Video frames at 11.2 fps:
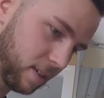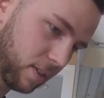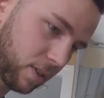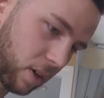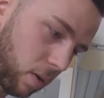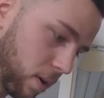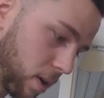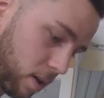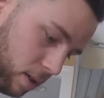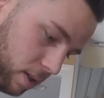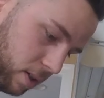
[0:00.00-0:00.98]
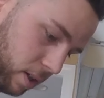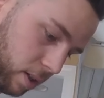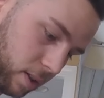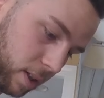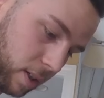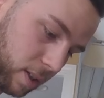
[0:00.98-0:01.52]
So still
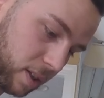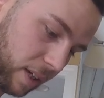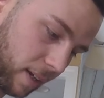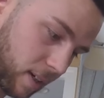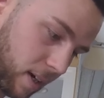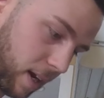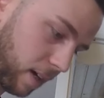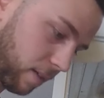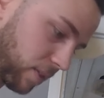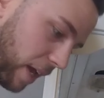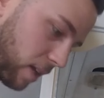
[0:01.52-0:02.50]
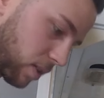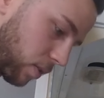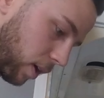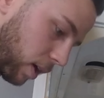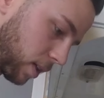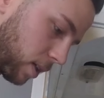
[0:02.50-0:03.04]
it's set to -10, so
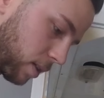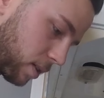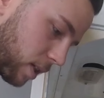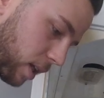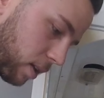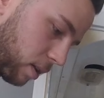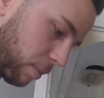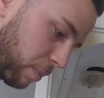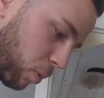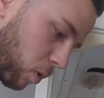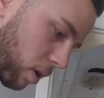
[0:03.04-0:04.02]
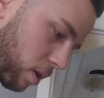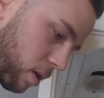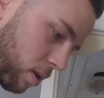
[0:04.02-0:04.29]
I'm going to take a little bit more.